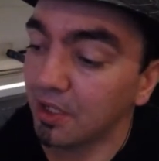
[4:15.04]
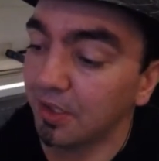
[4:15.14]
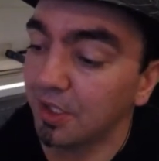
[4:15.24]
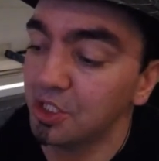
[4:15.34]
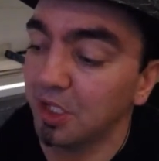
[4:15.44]

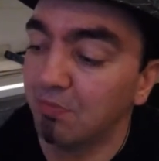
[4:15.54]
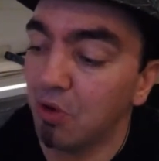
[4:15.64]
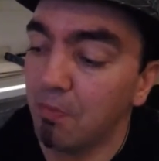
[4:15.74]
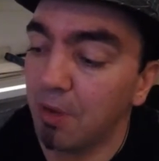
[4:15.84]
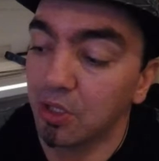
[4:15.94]
such as
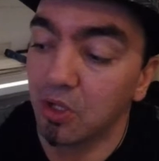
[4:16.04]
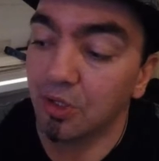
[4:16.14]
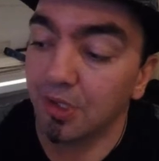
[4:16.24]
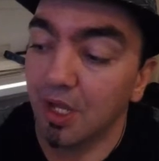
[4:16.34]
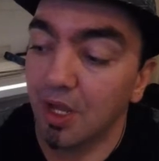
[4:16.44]
ball
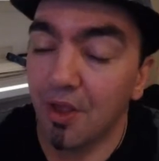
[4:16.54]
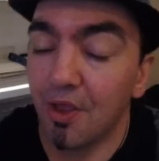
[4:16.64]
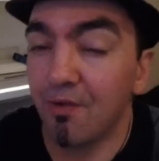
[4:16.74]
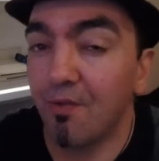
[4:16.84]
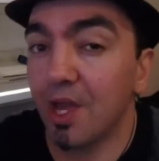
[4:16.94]
pythons,
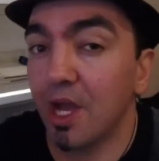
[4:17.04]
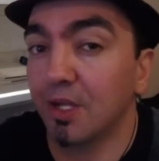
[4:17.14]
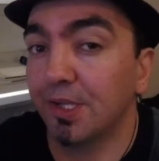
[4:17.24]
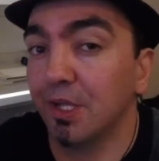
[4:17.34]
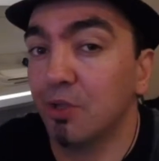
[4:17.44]
if they are
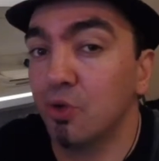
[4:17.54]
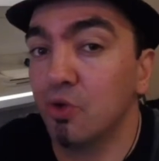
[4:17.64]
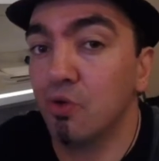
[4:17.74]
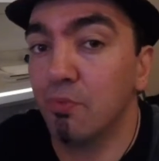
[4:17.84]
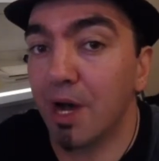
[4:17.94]
sent to
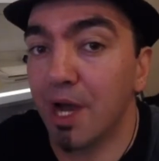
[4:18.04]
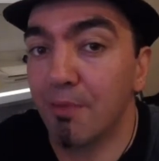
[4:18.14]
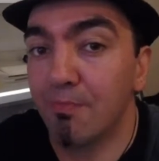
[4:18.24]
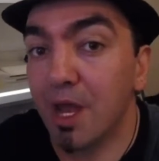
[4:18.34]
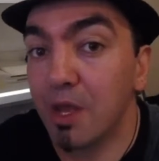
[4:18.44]
you by
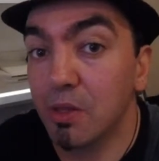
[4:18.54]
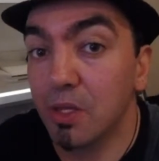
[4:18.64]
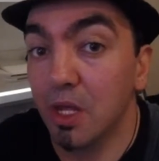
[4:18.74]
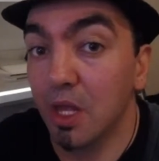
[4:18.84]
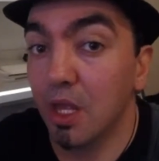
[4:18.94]

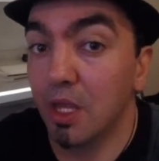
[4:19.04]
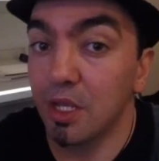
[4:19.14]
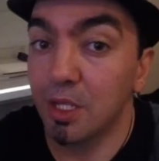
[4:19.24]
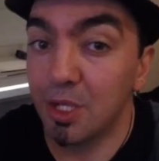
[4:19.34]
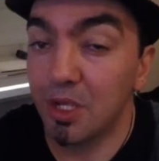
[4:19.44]
mail,
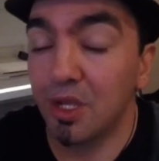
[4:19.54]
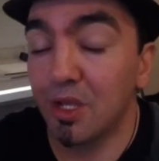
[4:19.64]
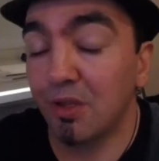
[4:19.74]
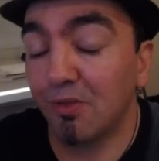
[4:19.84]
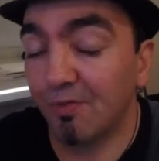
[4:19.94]
it
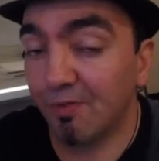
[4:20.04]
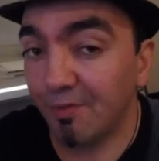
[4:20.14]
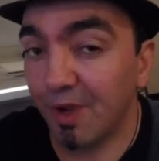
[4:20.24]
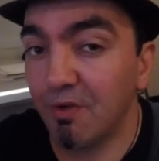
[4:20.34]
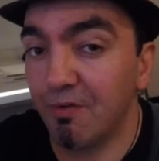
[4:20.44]
is
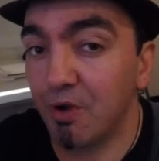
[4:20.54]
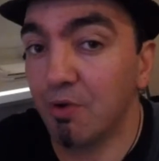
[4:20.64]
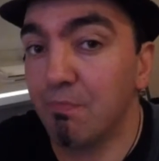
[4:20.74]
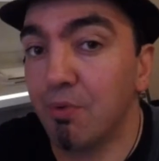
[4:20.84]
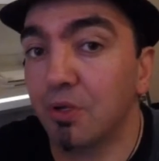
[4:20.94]
very
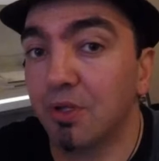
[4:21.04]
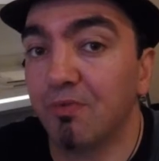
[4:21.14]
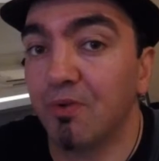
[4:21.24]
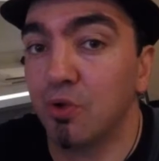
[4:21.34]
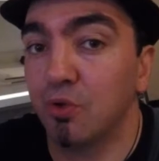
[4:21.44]
important
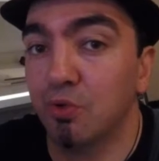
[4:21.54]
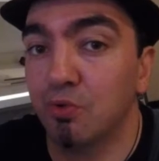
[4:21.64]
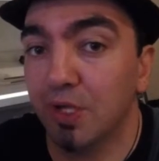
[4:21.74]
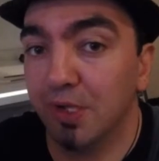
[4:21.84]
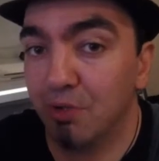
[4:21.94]
for you to
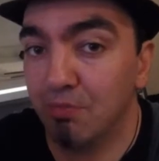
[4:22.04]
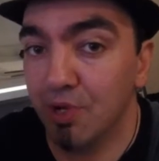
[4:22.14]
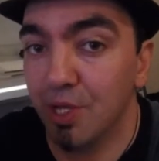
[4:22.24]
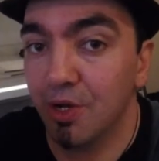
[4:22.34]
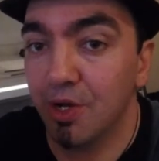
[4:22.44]
trust the
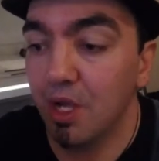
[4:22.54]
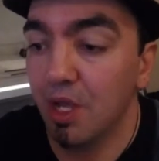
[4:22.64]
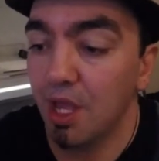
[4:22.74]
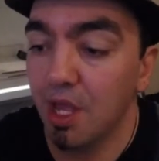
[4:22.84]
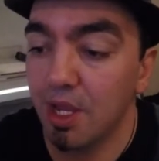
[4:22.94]
breeder,
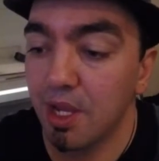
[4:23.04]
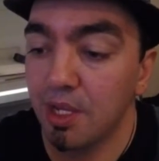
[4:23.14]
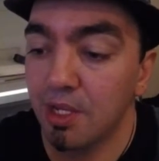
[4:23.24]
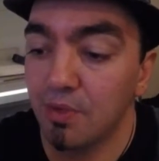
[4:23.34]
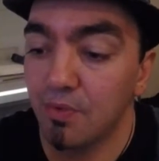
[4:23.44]

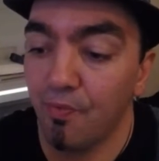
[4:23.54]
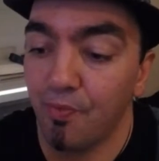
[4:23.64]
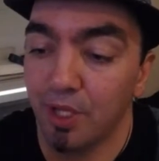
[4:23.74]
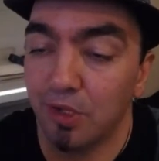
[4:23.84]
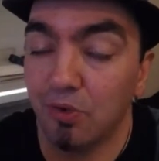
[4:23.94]
and
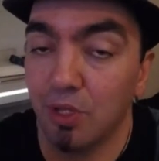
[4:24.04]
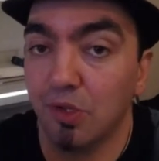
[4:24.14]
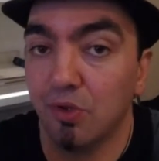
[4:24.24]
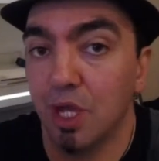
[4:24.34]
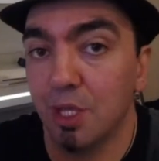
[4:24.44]
as soon
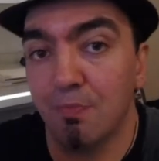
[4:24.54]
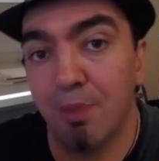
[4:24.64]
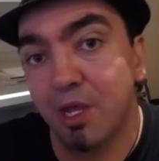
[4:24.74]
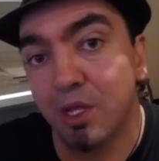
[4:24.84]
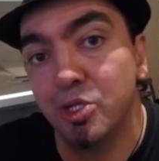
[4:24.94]
as you get the
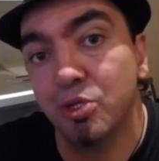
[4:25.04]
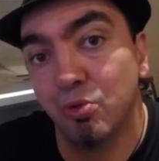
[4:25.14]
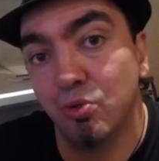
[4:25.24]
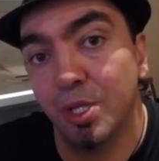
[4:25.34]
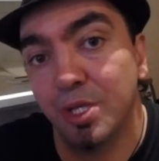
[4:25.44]
package, to
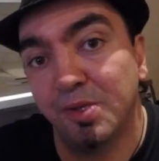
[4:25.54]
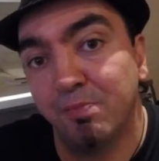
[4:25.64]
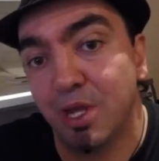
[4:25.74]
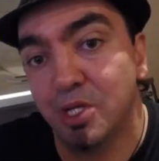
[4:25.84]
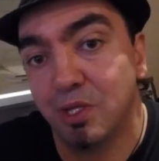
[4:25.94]
do an
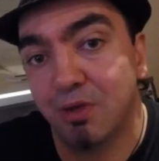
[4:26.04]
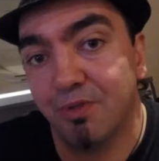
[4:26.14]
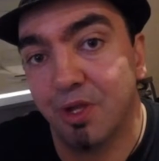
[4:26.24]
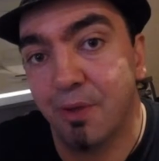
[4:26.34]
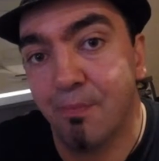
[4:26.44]
inspection of
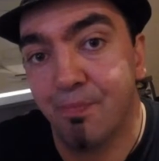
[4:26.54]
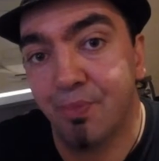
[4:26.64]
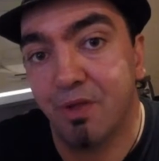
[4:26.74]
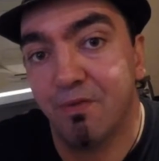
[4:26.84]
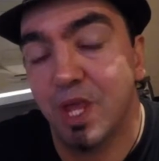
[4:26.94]

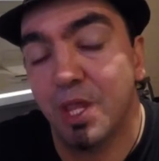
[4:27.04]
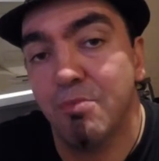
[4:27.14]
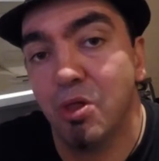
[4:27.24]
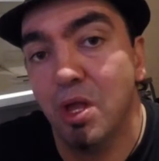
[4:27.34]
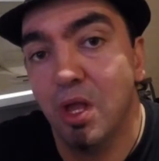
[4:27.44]
the
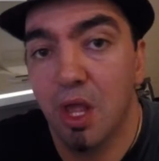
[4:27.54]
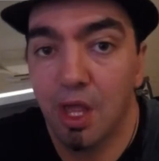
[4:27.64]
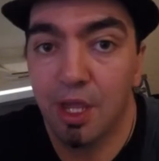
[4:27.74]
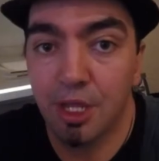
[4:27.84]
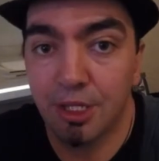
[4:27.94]
animal
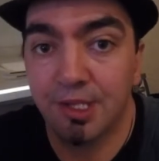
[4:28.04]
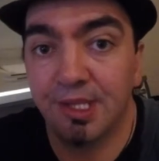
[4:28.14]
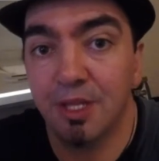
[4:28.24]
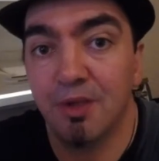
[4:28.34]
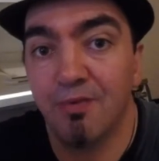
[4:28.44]
and
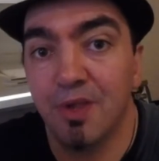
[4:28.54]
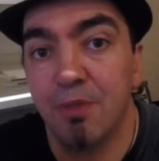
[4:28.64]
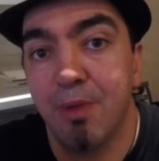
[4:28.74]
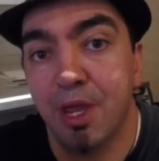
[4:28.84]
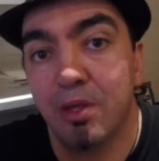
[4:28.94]
send the
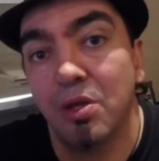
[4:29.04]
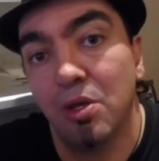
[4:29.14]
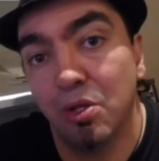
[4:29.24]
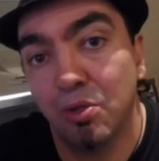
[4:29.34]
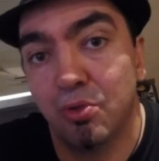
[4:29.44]
feedback
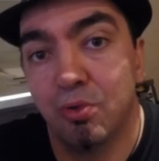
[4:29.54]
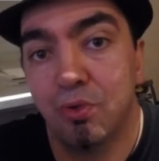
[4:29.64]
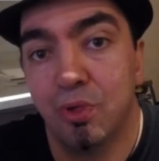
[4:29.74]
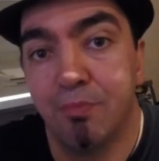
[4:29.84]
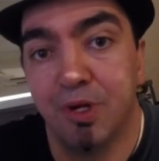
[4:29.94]
to
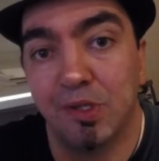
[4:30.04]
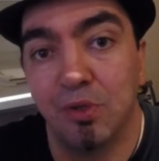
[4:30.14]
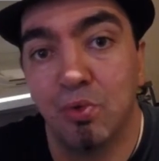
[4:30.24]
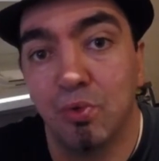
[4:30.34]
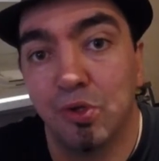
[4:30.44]
the person
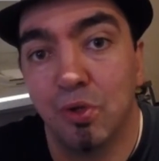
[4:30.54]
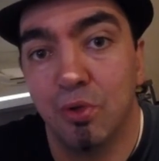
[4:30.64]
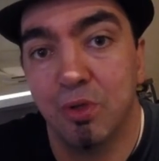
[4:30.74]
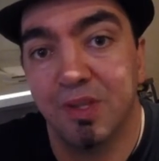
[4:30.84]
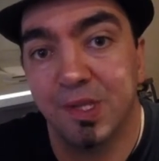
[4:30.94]
who sold
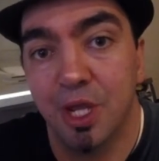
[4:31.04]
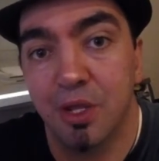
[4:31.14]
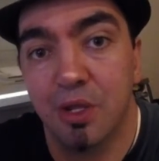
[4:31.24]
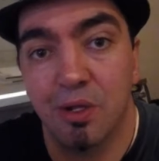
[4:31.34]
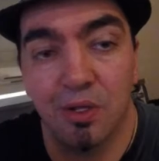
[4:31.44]
you the snake.